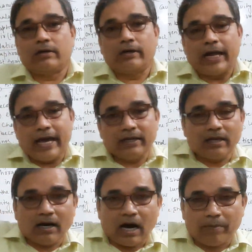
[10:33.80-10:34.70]
take
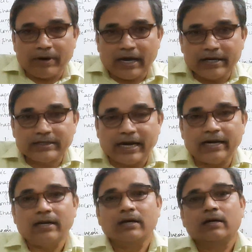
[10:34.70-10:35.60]
the carbon
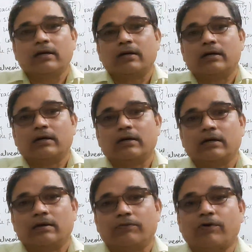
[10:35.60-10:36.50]
dioxide
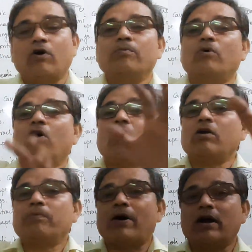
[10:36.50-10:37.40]
from
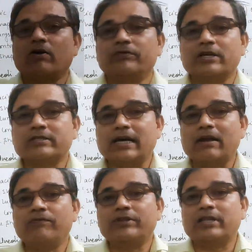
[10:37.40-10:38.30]
all part of the
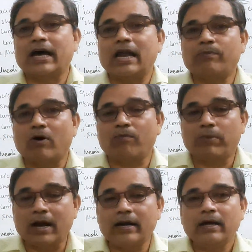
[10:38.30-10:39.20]
cell with the help
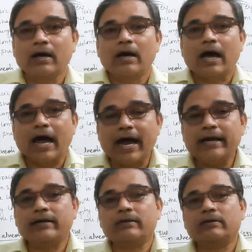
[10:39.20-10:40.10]
of blood
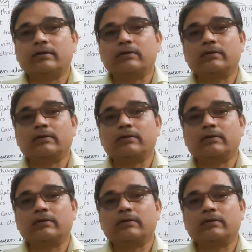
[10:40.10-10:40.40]
and